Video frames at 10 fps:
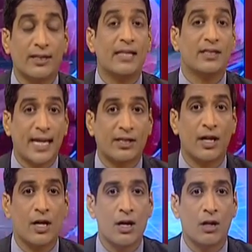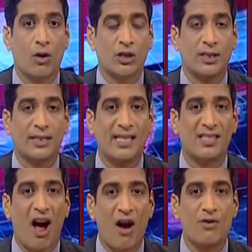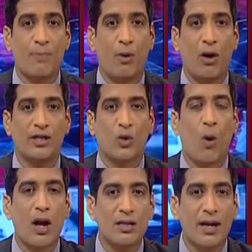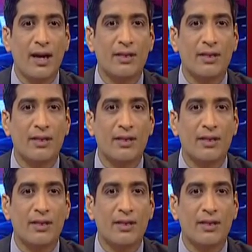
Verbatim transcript: The Sensex lost 600 points in one day,